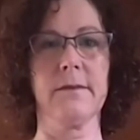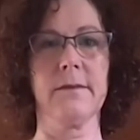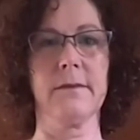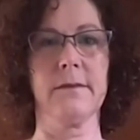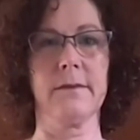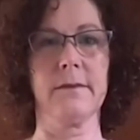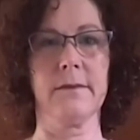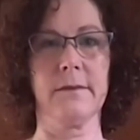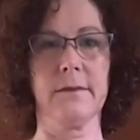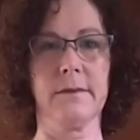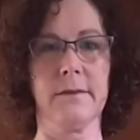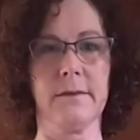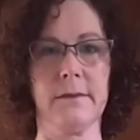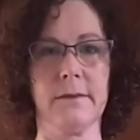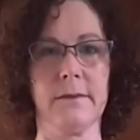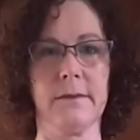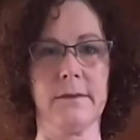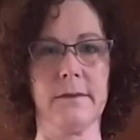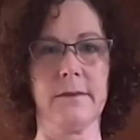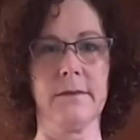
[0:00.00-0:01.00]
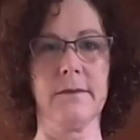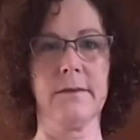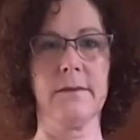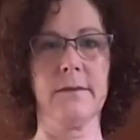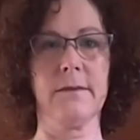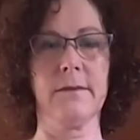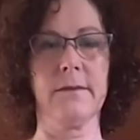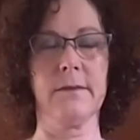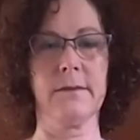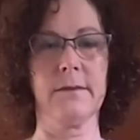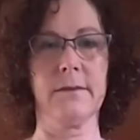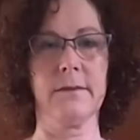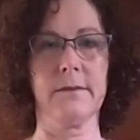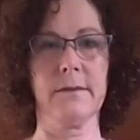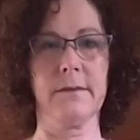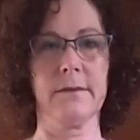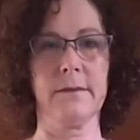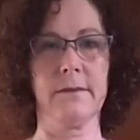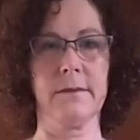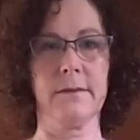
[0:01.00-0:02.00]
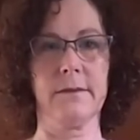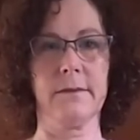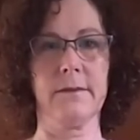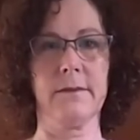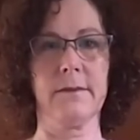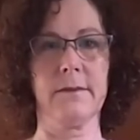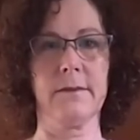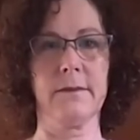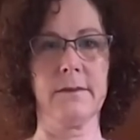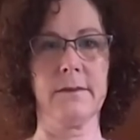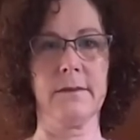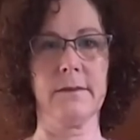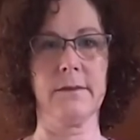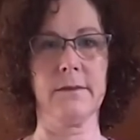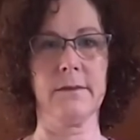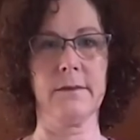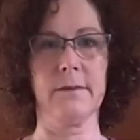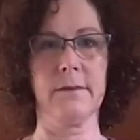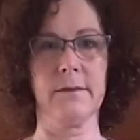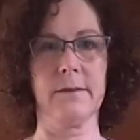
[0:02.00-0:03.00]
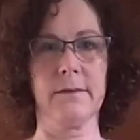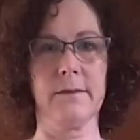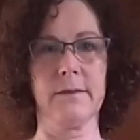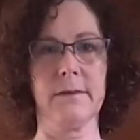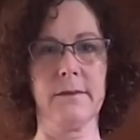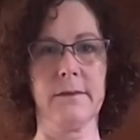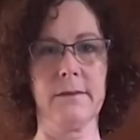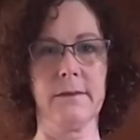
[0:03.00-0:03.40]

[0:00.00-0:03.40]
(silent)